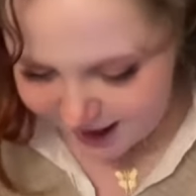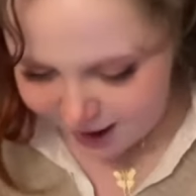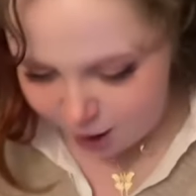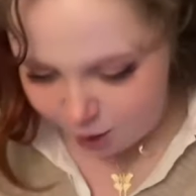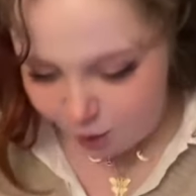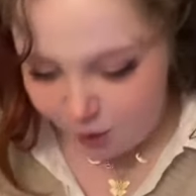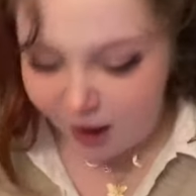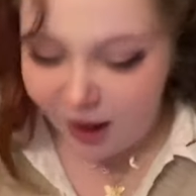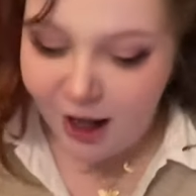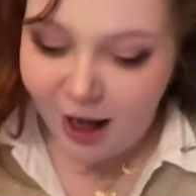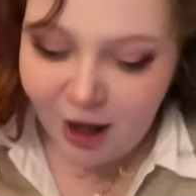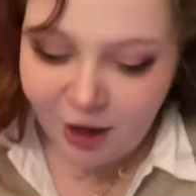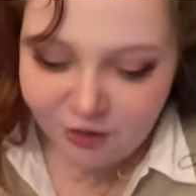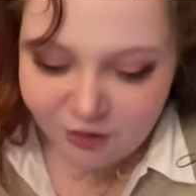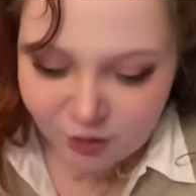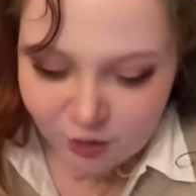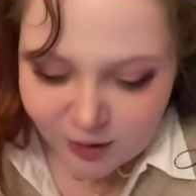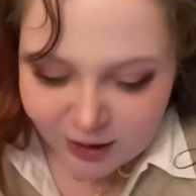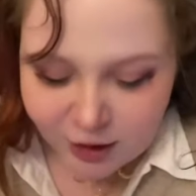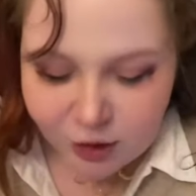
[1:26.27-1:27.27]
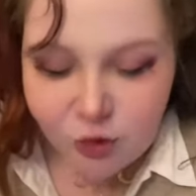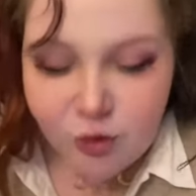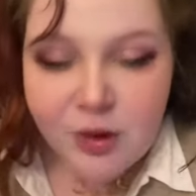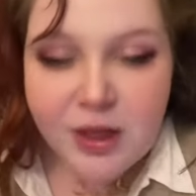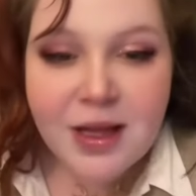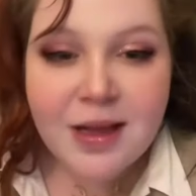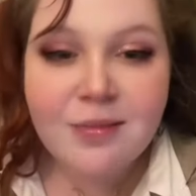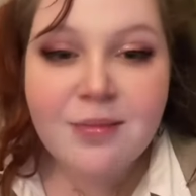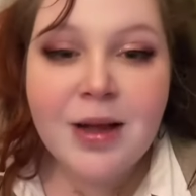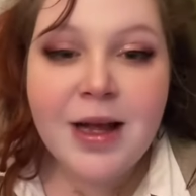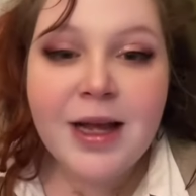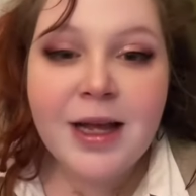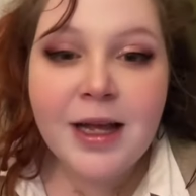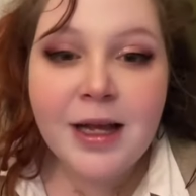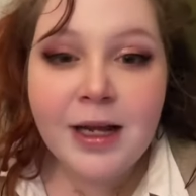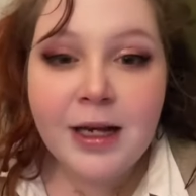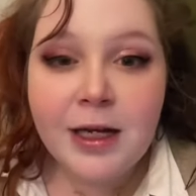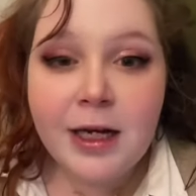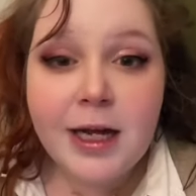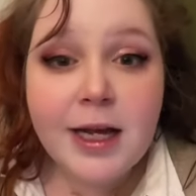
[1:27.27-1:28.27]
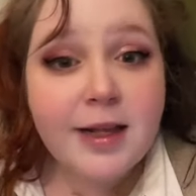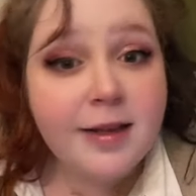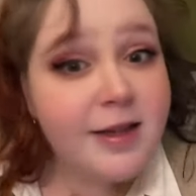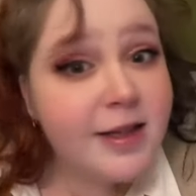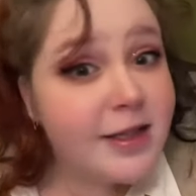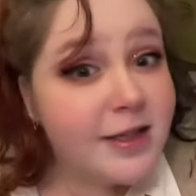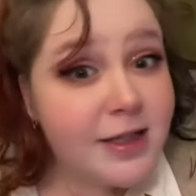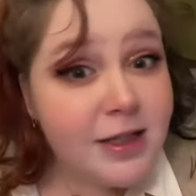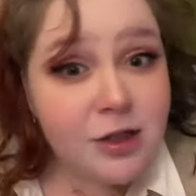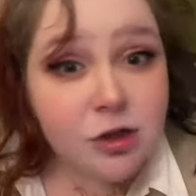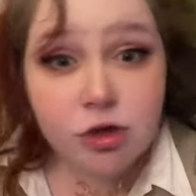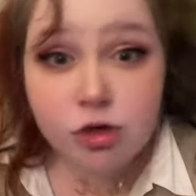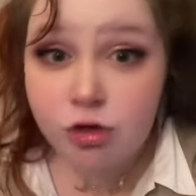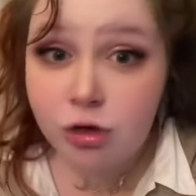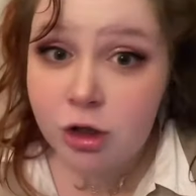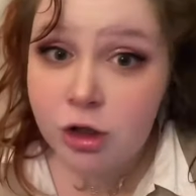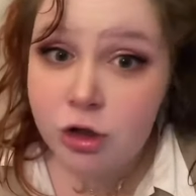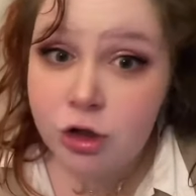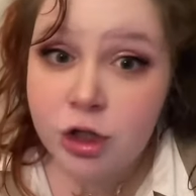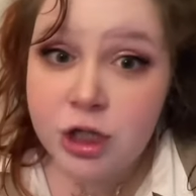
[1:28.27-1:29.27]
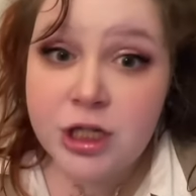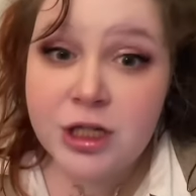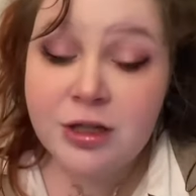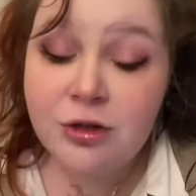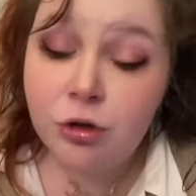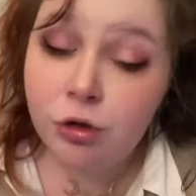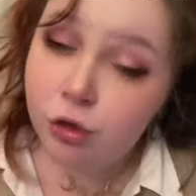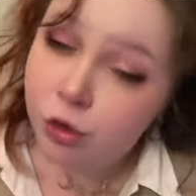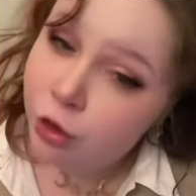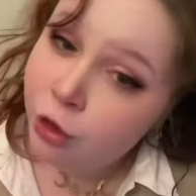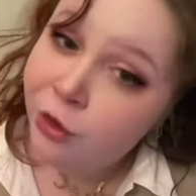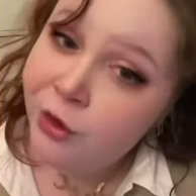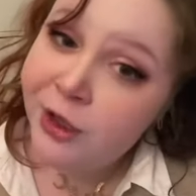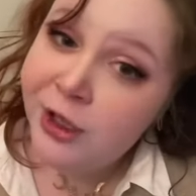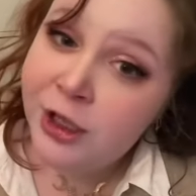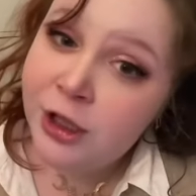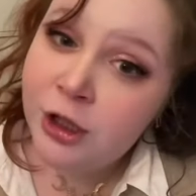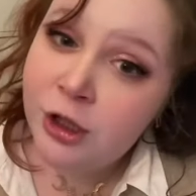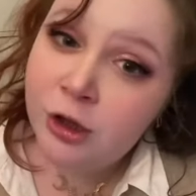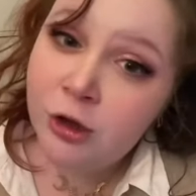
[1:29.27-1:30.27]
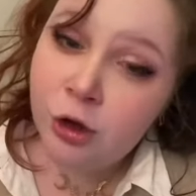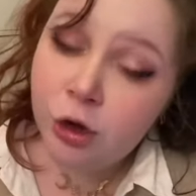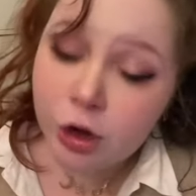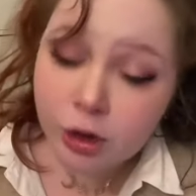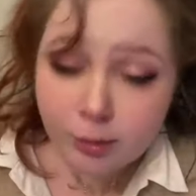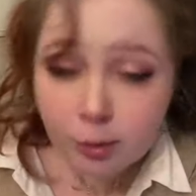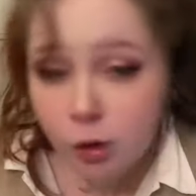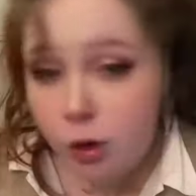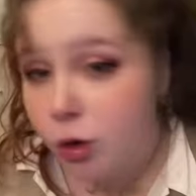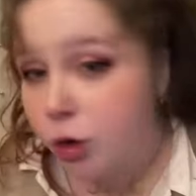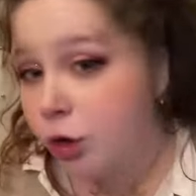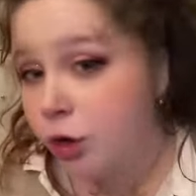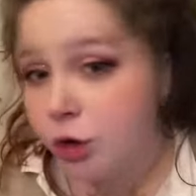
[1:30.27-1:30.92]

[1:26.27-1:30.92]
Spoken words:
What I also want to do is making an XXL scrunchie tutorial on the blog,